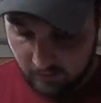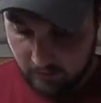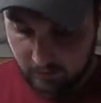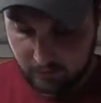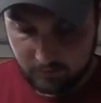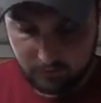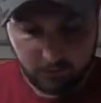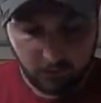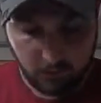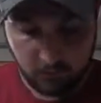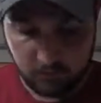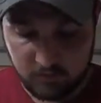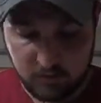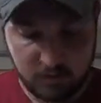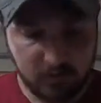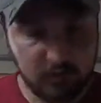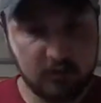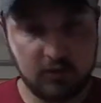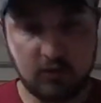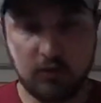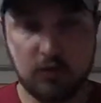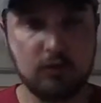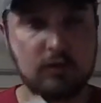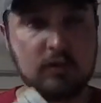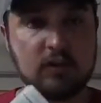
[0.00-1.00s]
I mean,
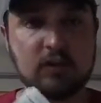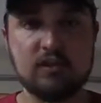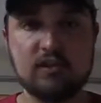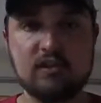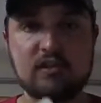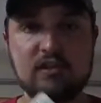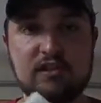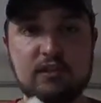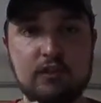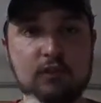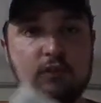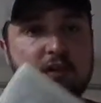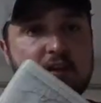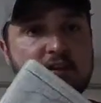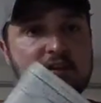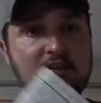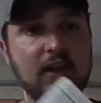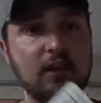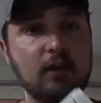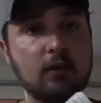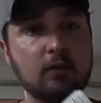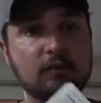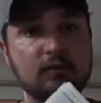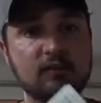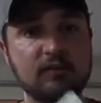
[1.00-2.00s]
you can
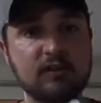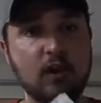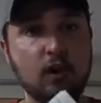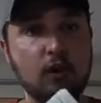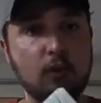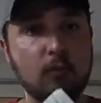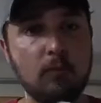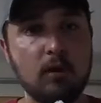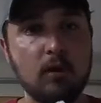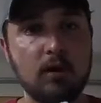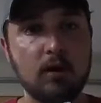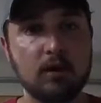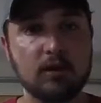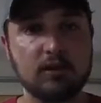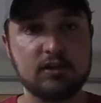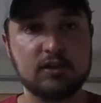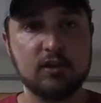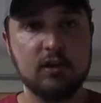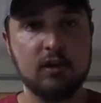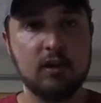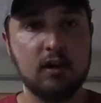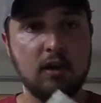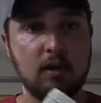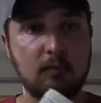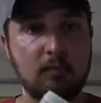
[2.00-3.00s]
tell so much
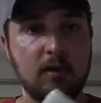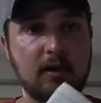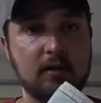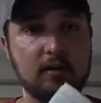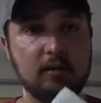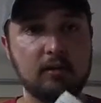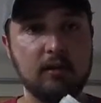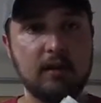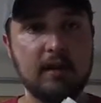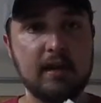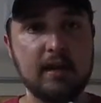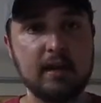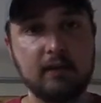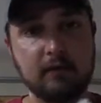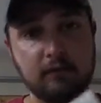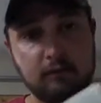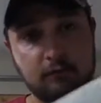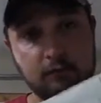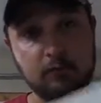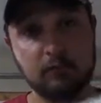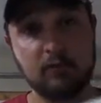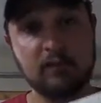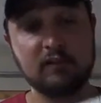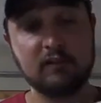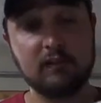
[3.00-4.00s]
about a lake
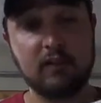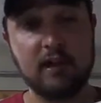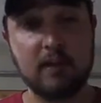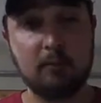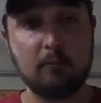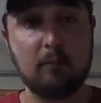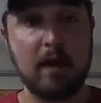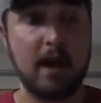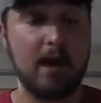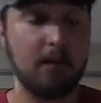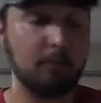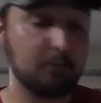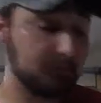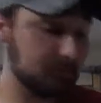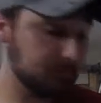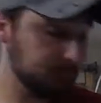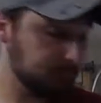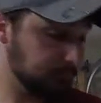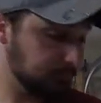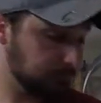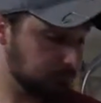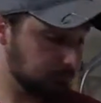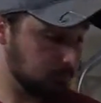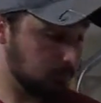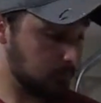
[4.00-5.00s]
from this lake map.
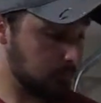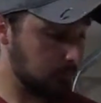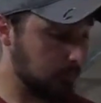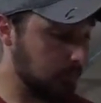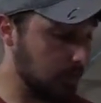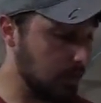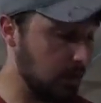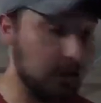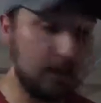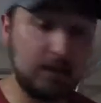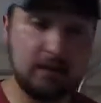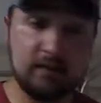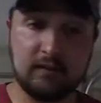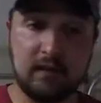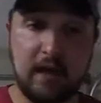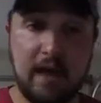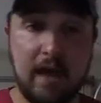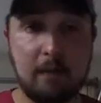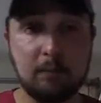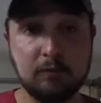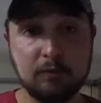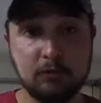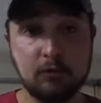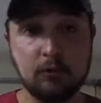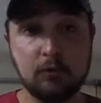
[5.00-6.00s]
It's
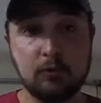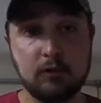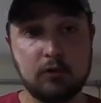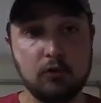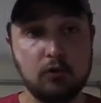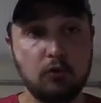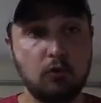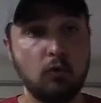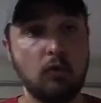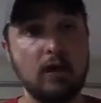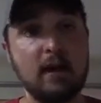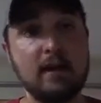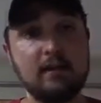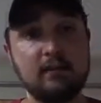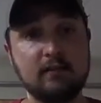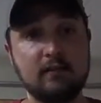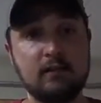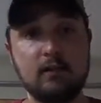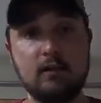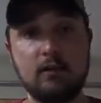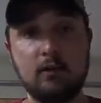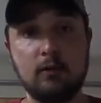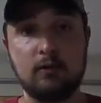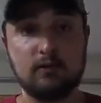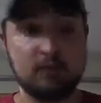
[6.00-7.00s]
absolutely great to
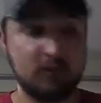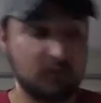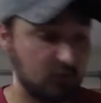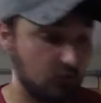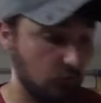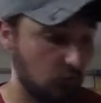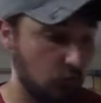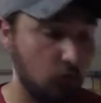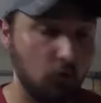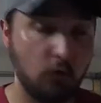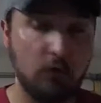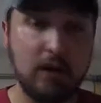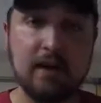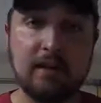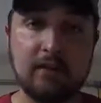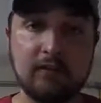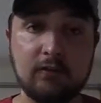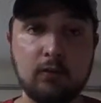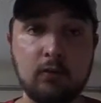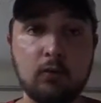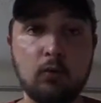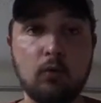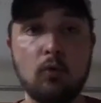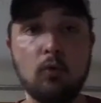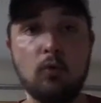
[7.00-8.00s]
use. It's a great
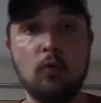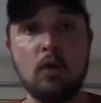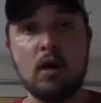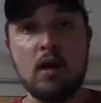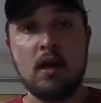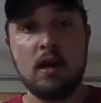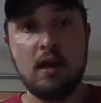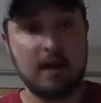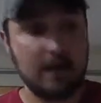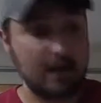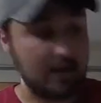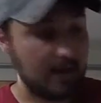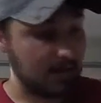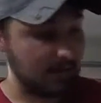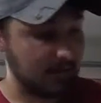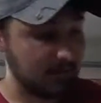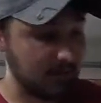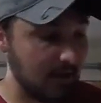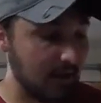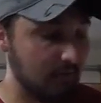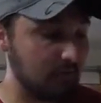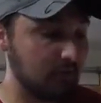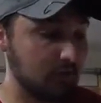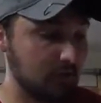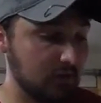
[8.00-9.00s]
tool, and I
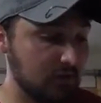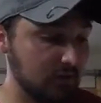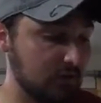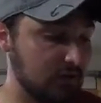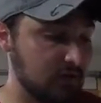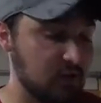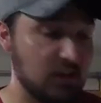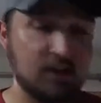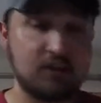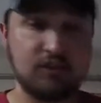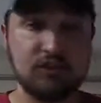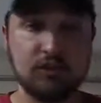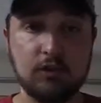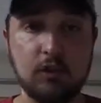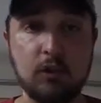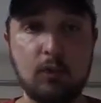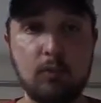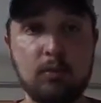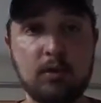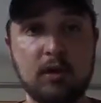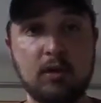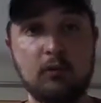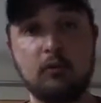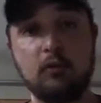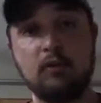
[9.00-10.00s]
definitely suggest you go
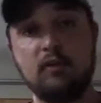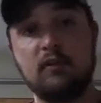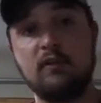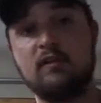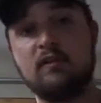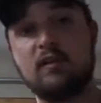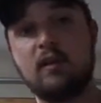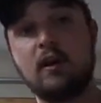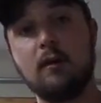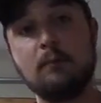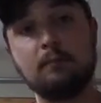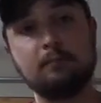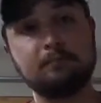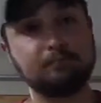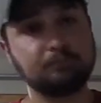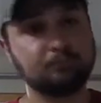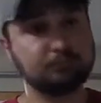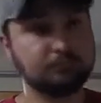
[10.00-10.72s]
pick one of these up.